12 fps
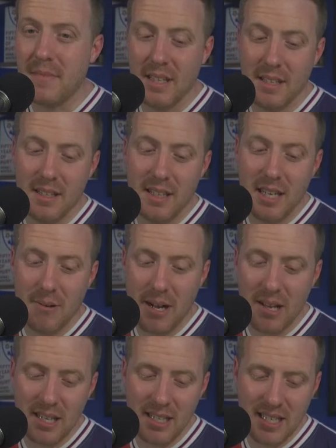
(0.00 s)
you
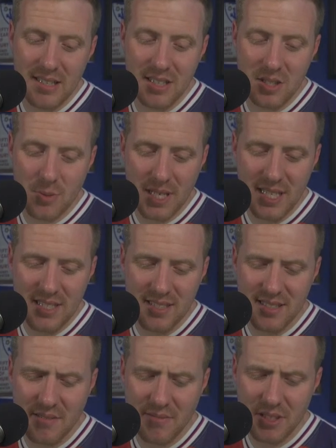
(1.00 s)
know, is he
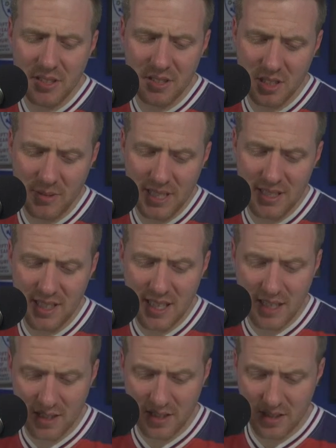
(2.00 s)
27,
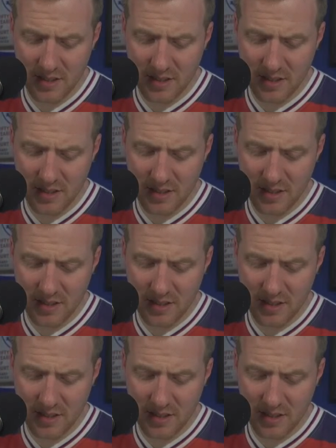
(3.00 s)
26?